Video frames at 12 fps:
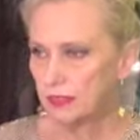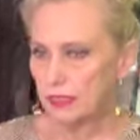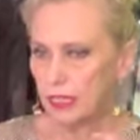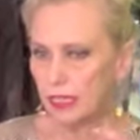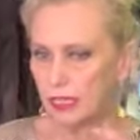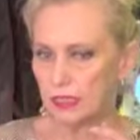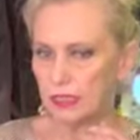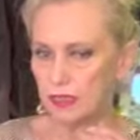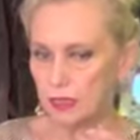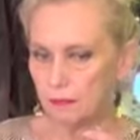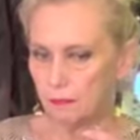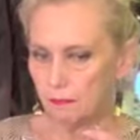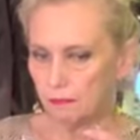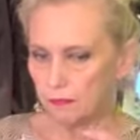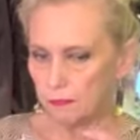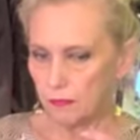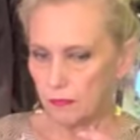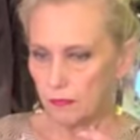that
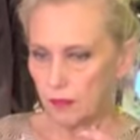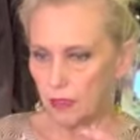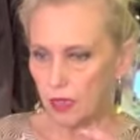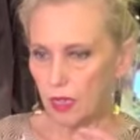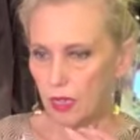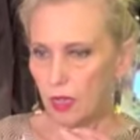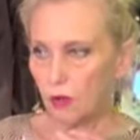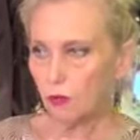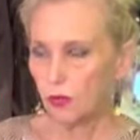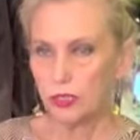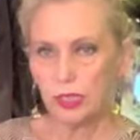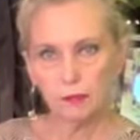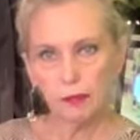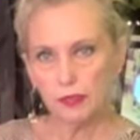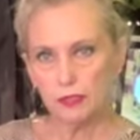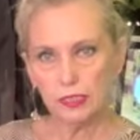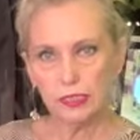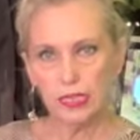a working
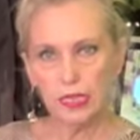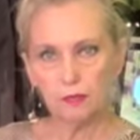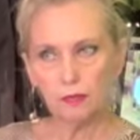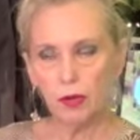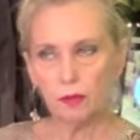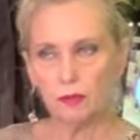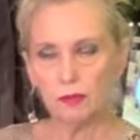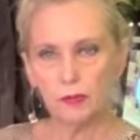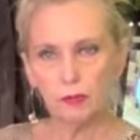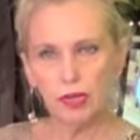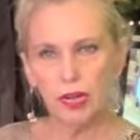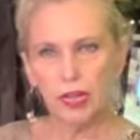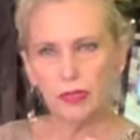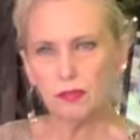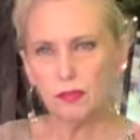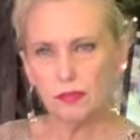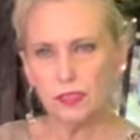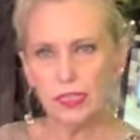person can probably wear. I don't
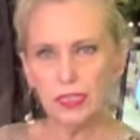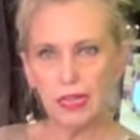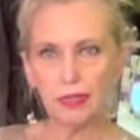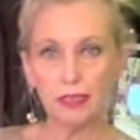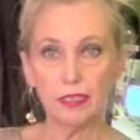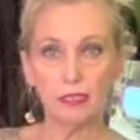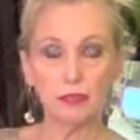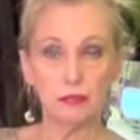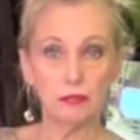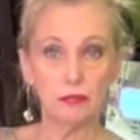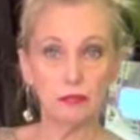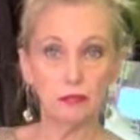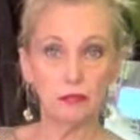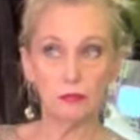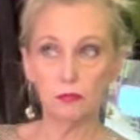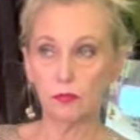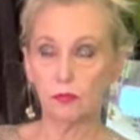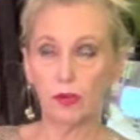know if they allow you to
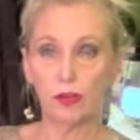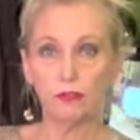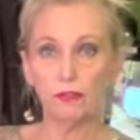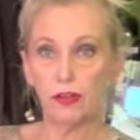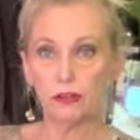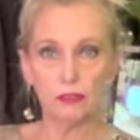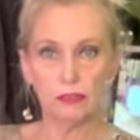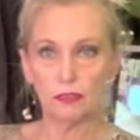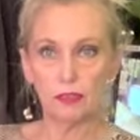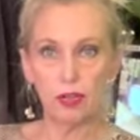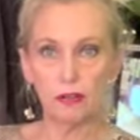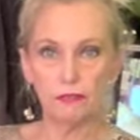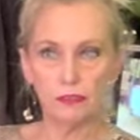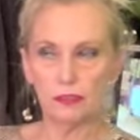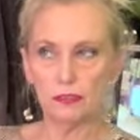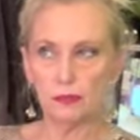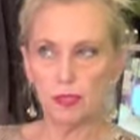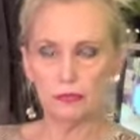wear fragrances in offices
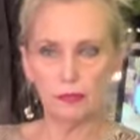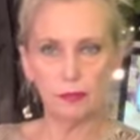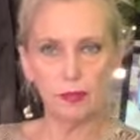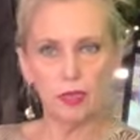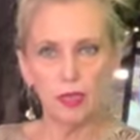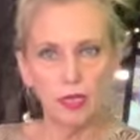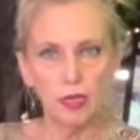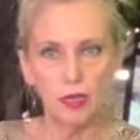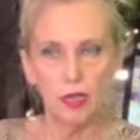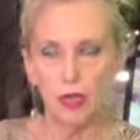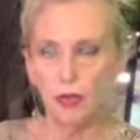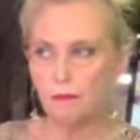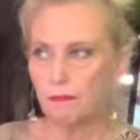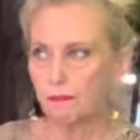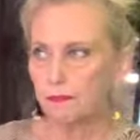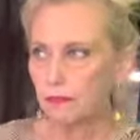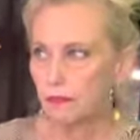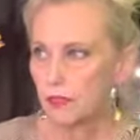or whatever, but
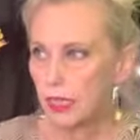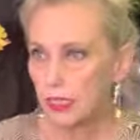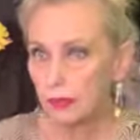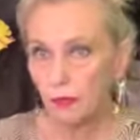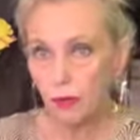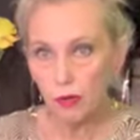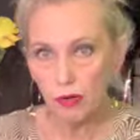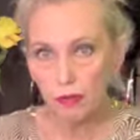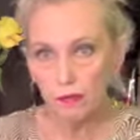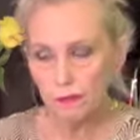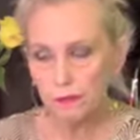anymore.